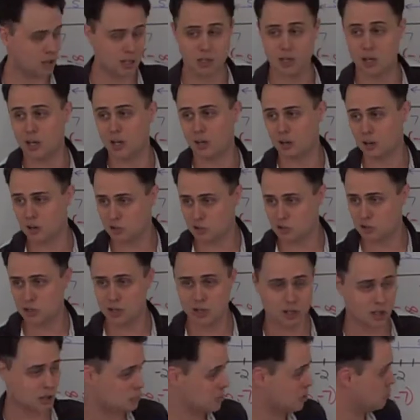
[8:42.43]
Yeah, because then
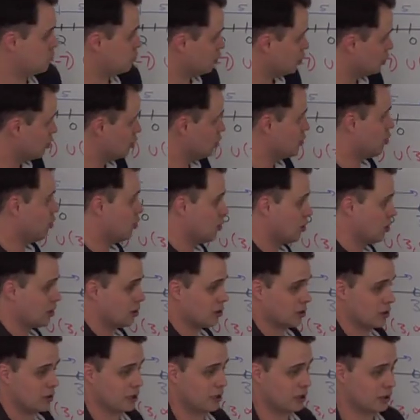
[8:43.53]
it could be blue or
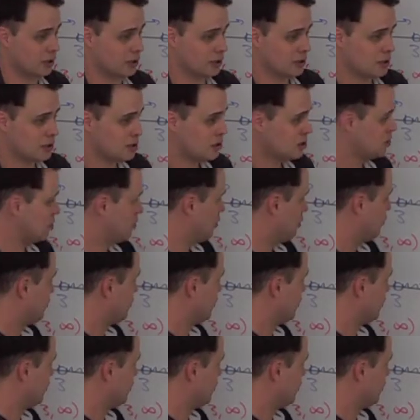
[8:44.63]
green. So